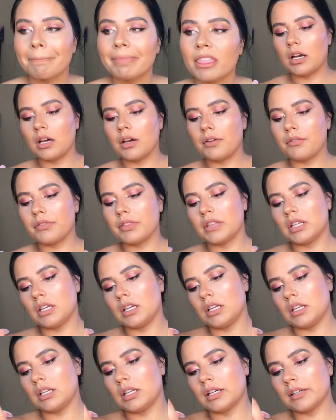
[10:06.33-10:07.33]
Of
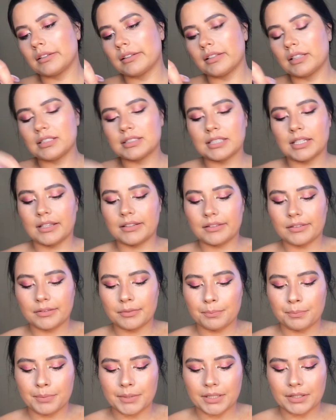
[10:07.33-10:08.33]
the NYX
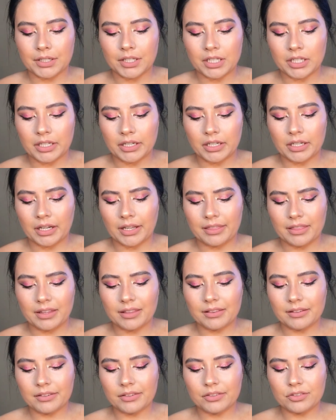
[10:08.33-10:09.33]
Intense Butter, and I
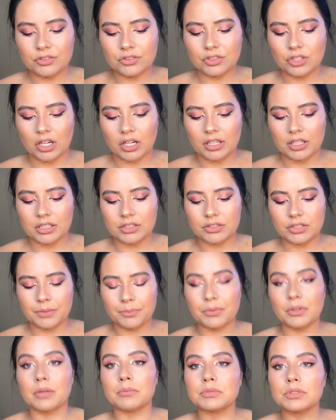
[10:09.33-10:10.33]
think this is chocolate
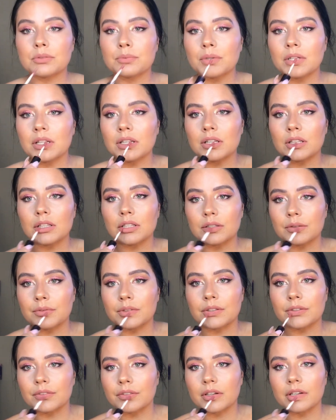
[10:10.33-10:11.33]
chip, so I'm just putting a little
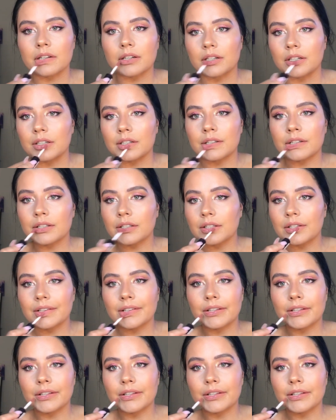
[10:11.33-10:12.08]
bit of that on.